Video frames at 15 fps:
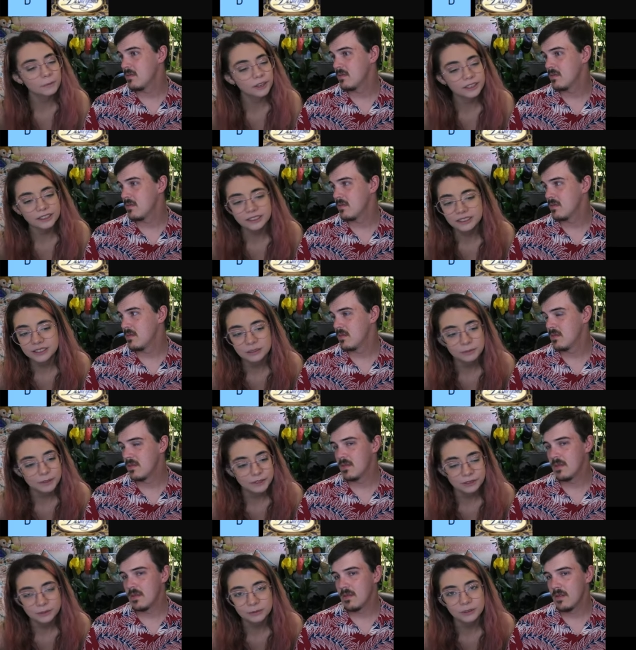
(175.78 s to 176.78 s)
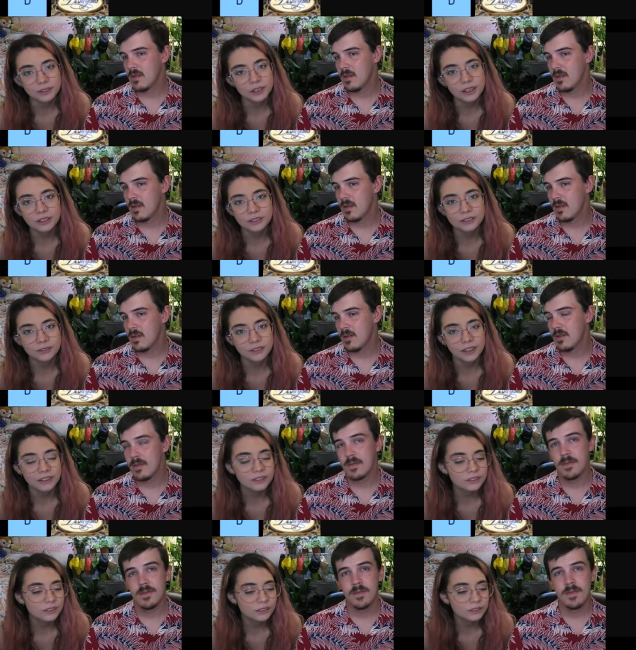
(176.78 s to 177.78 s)
Speaker 1: not gonna spend $200 for
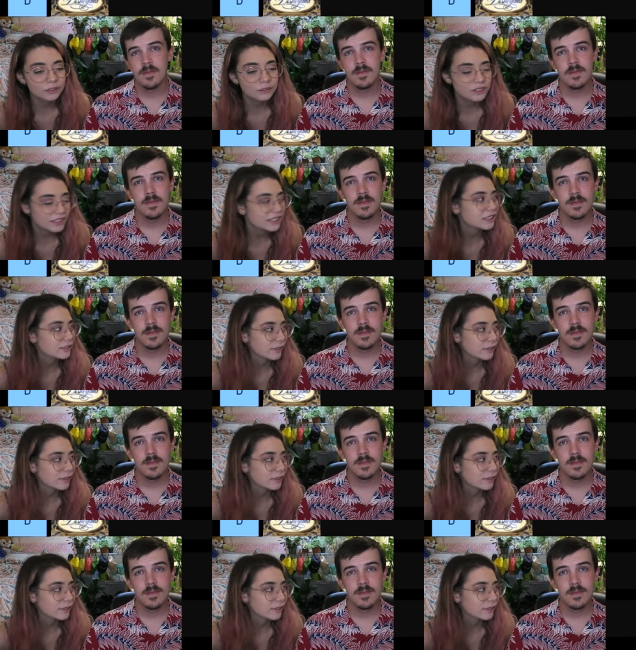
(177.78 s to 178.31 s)
that. So C is